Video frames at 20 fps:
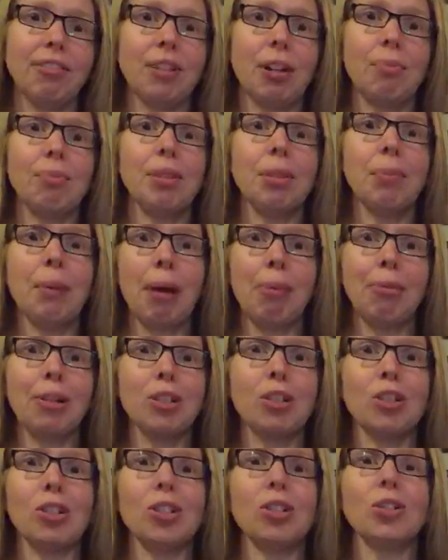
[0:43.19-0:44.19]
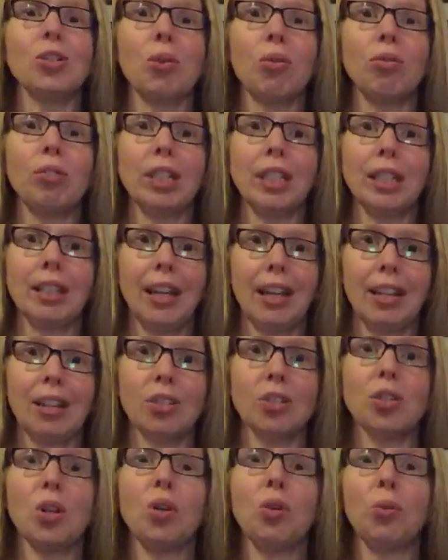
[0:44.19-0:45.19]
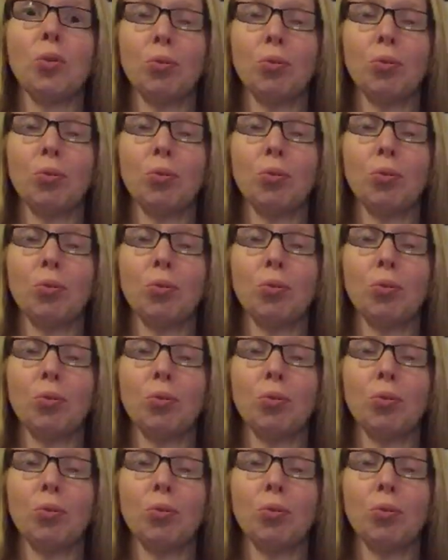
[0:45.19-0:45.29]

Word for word: from the publishers only let us